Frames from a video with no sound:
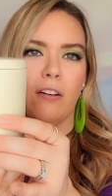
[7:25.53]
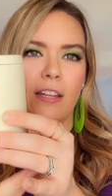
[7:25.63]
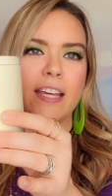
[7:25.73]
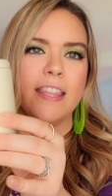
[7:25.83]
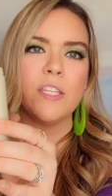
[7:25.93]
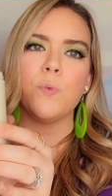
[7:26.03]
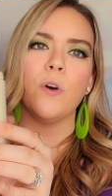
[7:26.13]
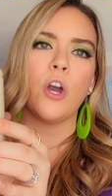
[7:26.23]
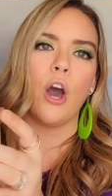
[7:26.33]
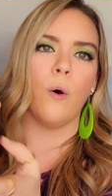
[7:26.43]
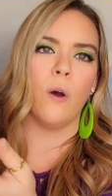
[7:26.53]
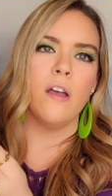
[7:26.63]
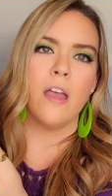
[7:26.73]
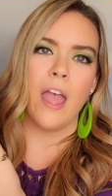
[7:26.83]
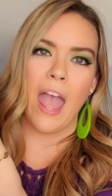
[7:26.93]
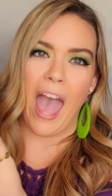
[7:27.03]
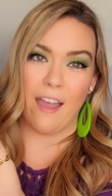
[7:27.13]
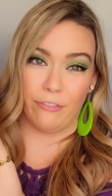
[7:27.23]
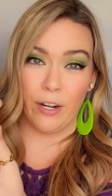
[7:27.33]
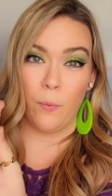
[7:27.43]
Like this will go
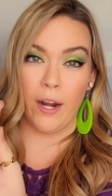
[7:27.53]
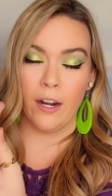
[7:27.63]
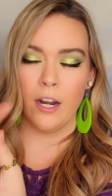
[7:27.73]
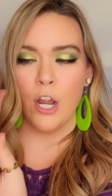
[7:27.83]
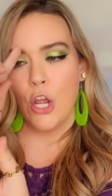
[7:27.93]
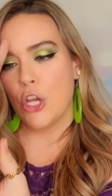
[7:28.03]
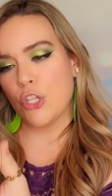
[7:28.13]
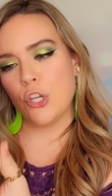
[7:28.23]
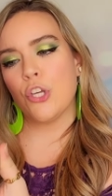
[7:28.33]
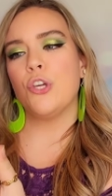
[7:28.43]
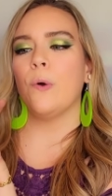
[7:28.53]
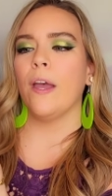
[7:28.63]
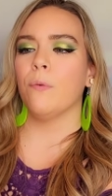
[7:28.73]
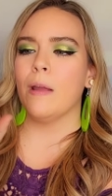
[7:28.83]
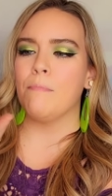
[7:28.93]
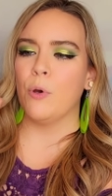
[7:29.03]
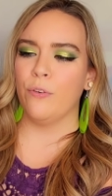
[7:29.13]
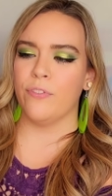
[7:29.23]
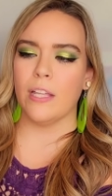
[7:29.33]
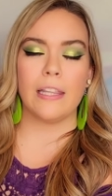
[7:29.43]
everywhere. So you could
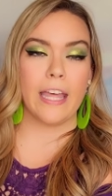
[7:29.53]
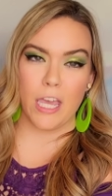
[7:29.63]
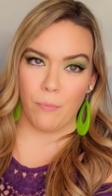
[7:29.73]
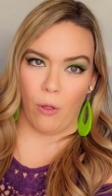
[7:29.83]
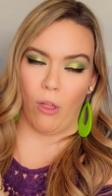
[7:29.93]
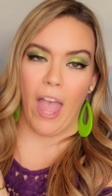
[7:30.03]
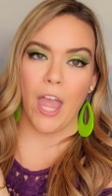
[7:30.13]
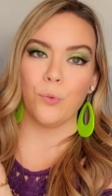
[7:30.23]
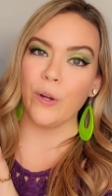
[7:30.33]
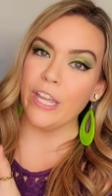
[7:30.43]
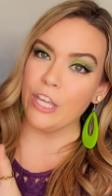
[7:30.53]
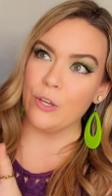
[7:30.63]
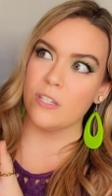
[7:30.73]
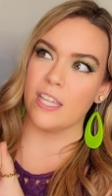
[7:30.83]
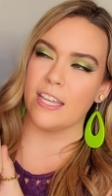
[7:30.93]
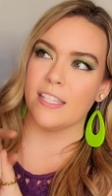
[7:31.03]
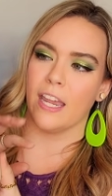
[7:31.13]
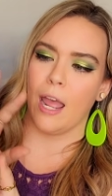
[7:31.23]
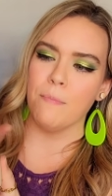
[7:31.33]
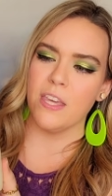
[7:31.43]
remove the label and reuse this. And
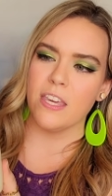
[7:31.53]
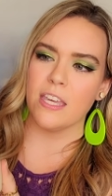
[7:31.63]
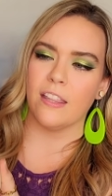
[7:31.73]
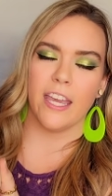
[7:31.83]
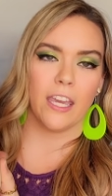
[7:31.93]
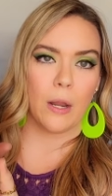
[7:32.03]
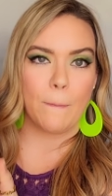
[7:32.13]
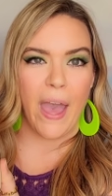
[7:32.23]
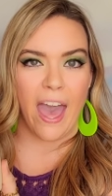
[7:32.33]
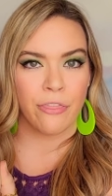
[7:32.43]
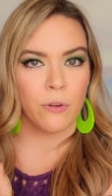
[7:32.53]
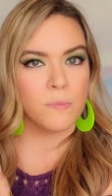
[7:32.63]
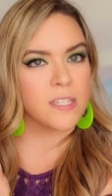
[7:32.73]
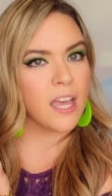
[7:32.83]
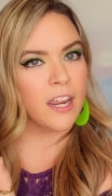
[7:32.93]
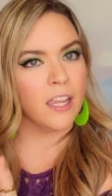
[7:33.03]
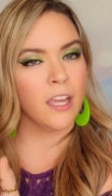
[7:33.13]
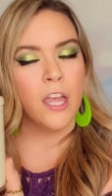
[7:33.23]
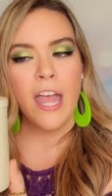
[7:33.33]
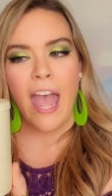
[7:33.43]
I'm thinking like in a bathroom setting,
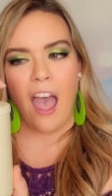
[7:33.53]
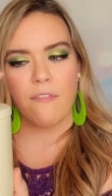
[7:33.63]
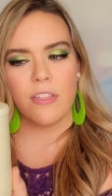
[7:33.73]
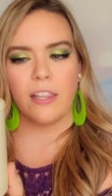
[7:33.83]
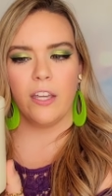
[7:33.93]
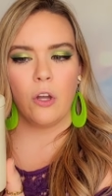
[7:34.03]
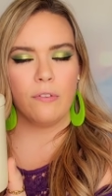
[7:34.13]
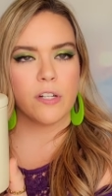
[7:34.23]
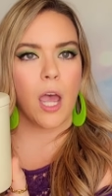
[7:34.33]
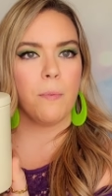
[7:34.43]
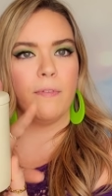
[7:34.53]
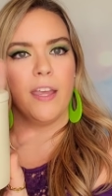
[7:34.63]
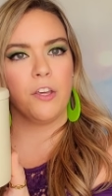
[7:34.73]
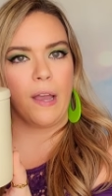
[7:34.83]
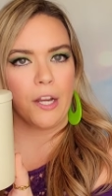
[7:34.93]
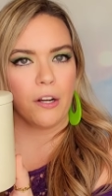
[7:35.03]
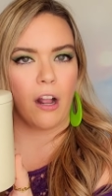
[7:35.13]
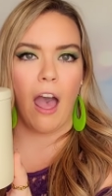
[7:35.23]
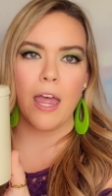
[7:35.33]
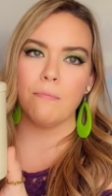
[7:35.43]
have the lid over top of it. You got your
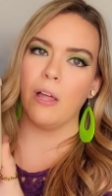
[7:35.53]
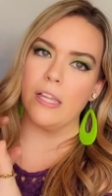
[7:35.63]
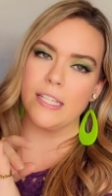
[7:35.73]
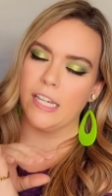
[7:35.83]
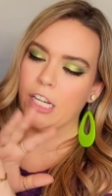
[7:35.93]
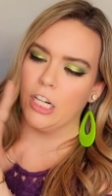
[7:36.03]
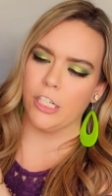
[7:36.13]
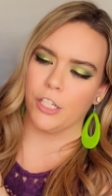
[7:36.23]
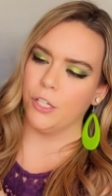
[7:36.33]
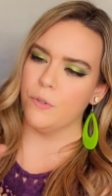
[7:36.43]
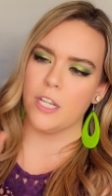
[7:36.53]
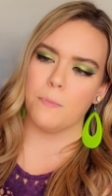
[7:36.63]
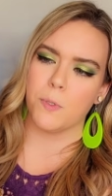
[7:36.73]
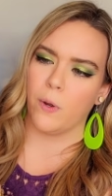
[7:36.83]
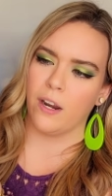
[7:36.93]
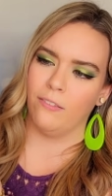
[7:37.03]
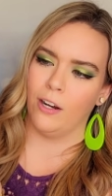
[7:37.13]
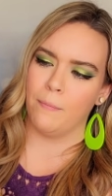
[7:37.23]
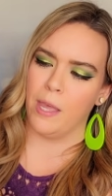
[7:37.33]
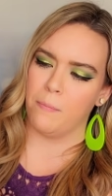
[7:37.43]
cotton balls in here, your Q-tips, whatever
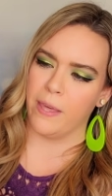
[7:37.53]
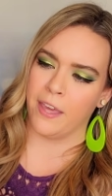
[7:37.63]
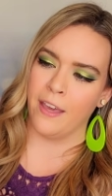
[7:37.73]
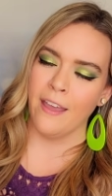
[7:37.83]
it may be.